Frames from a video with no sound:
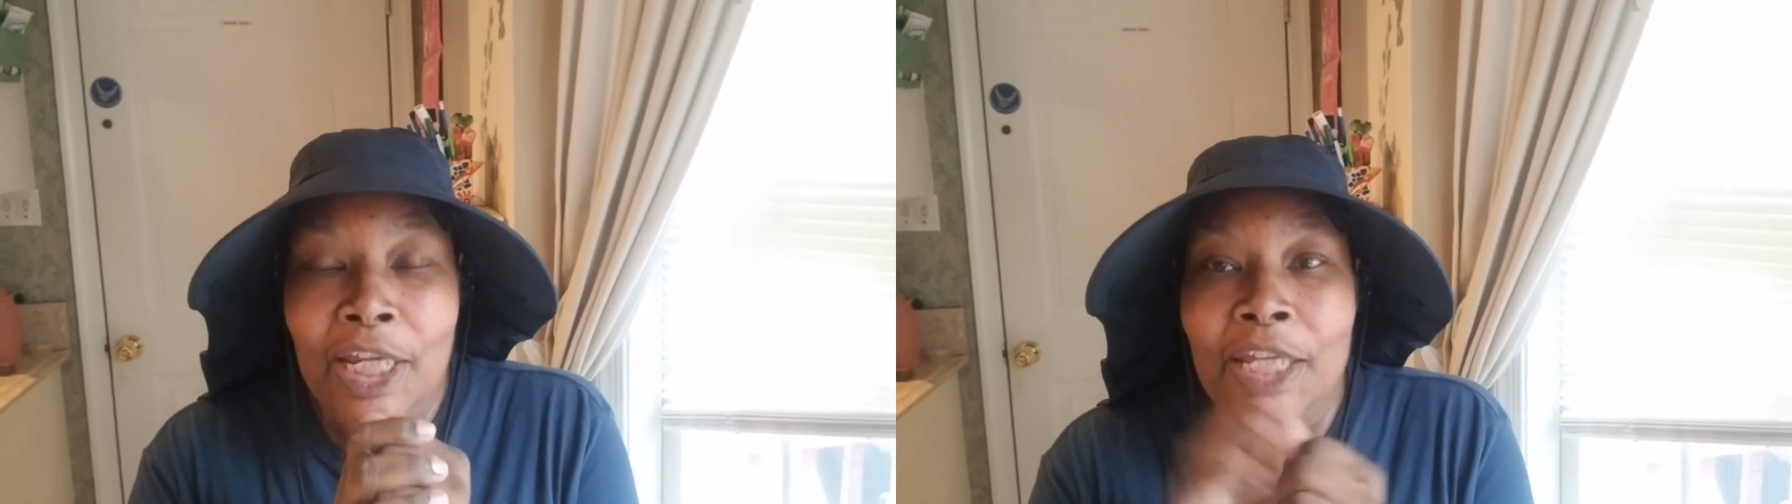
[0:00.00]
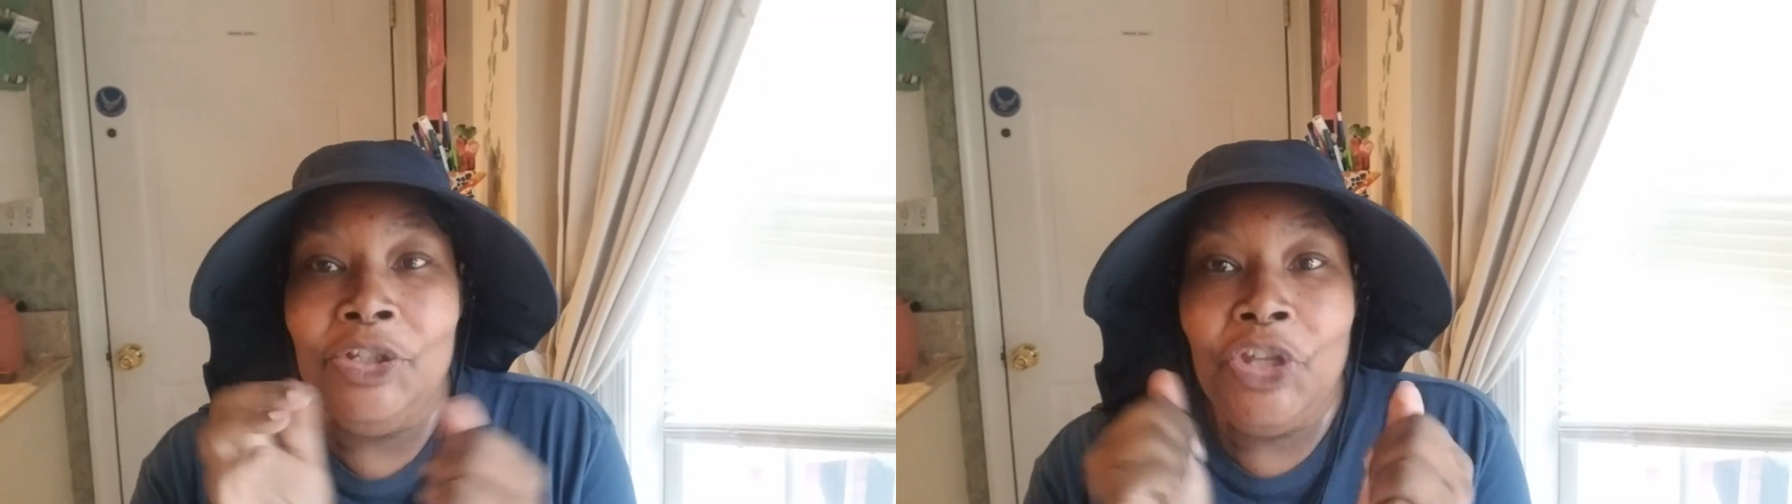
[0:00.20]

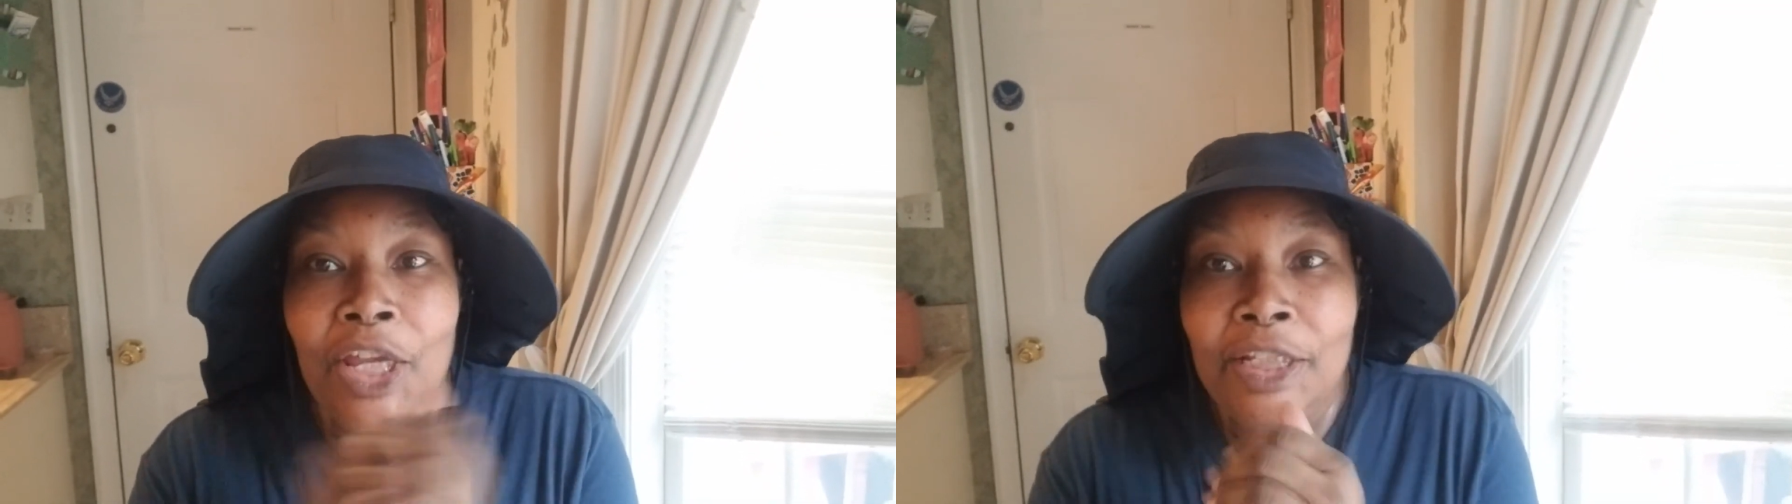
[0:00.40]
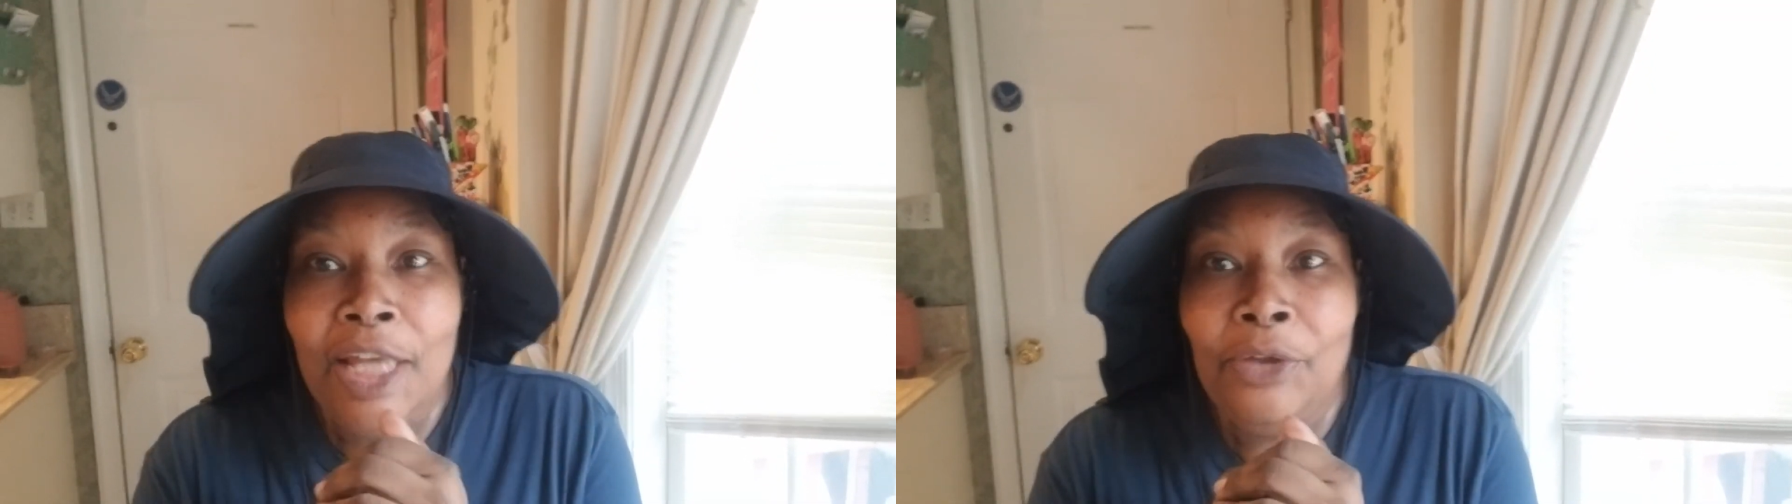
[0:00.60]
and
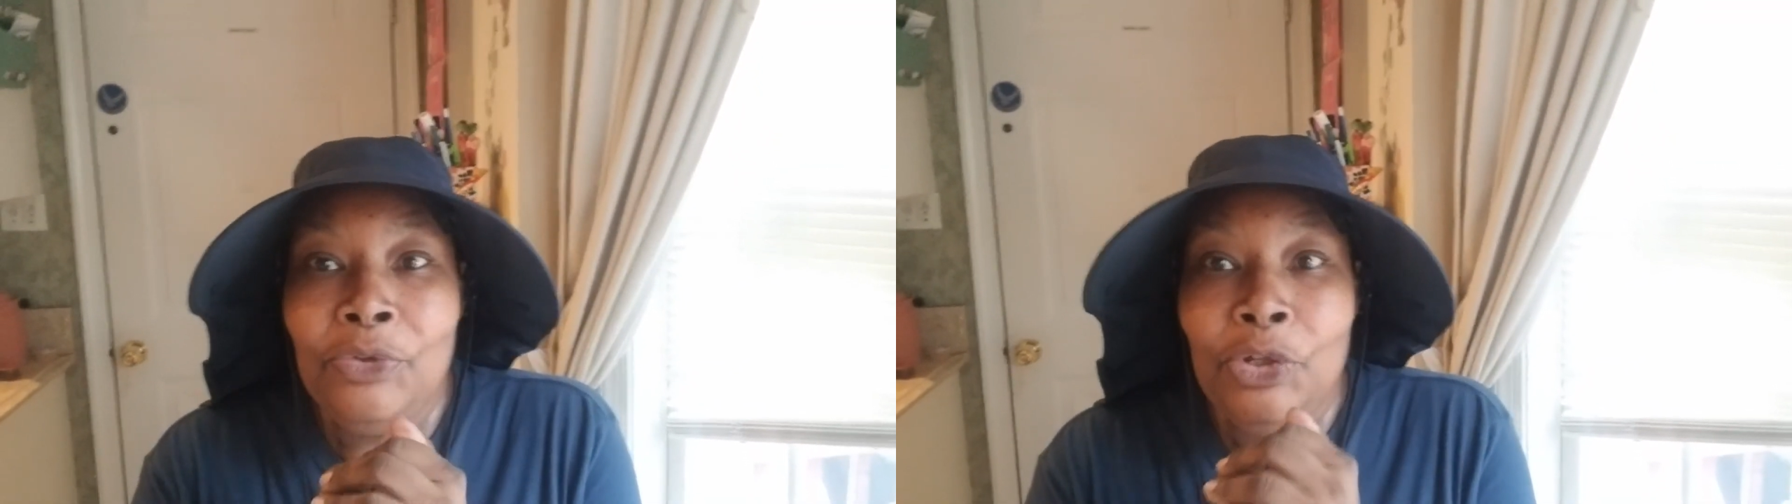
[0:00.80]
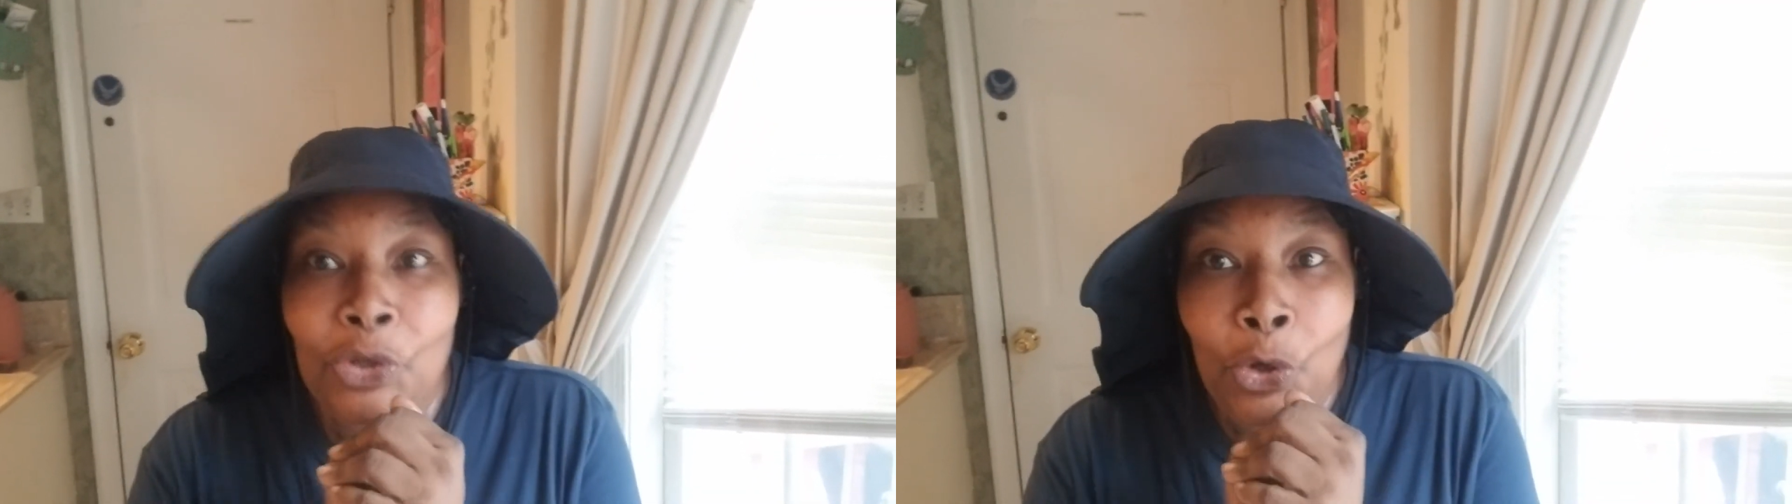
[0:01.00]
checked out
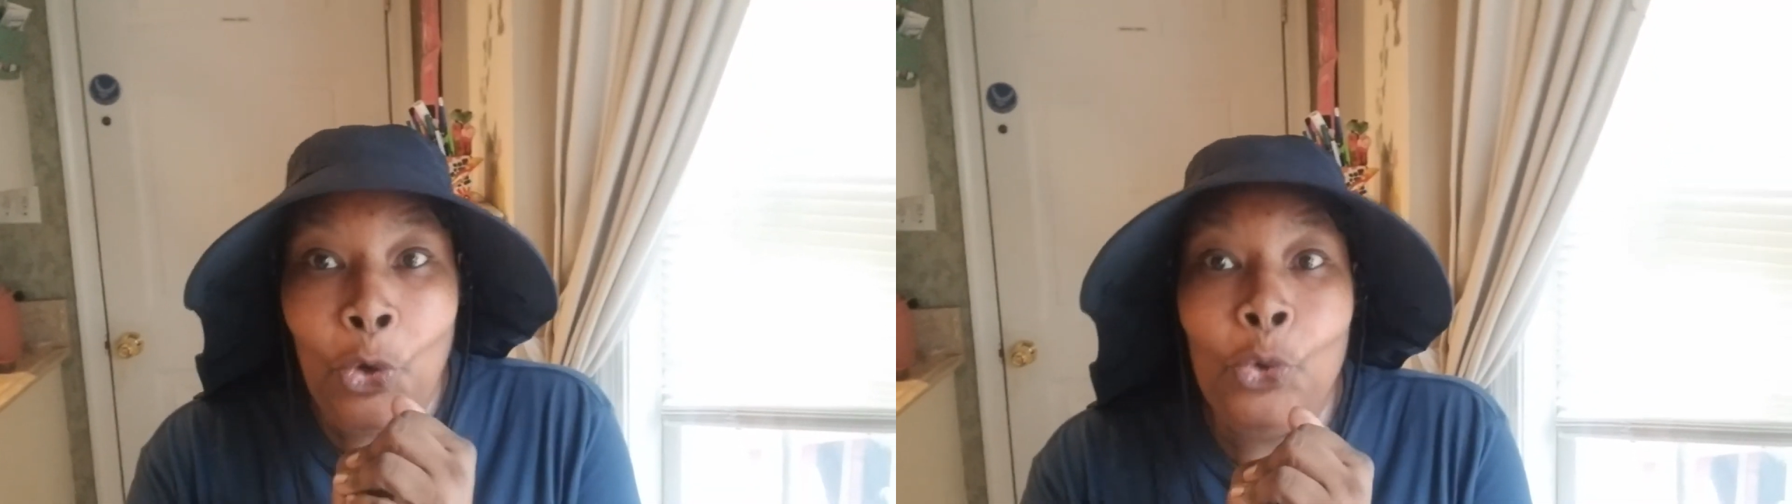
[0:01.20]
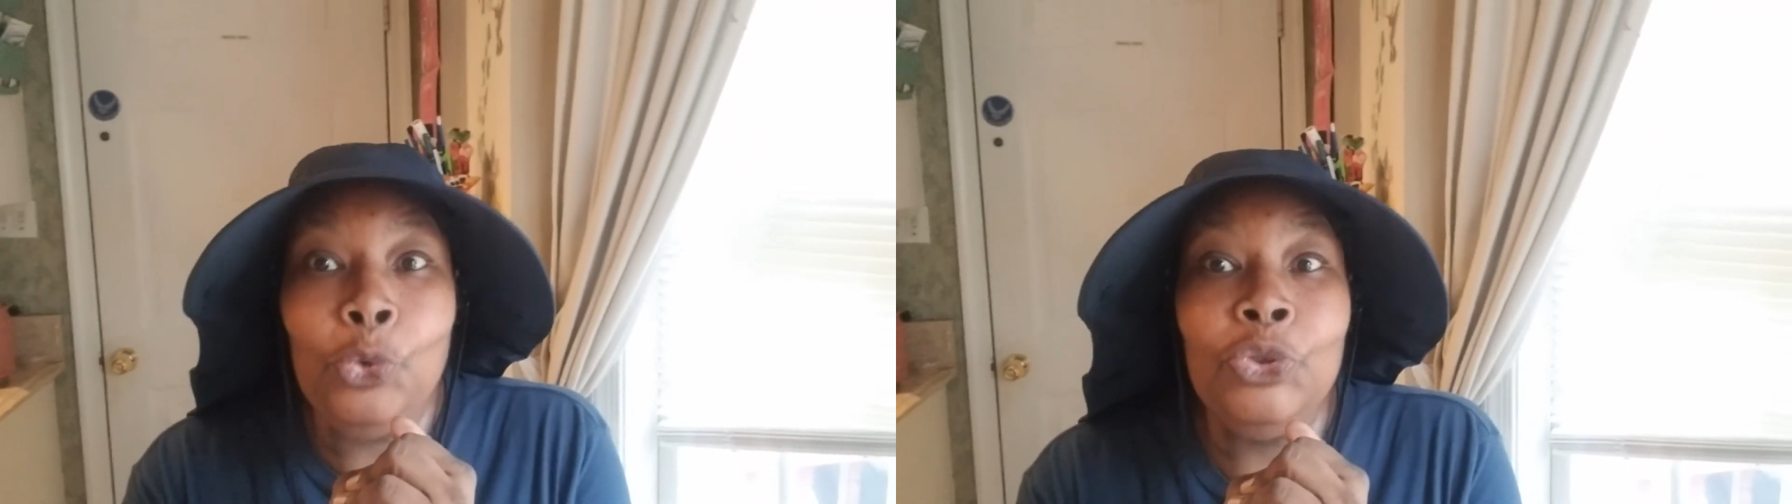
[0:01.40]
Nicole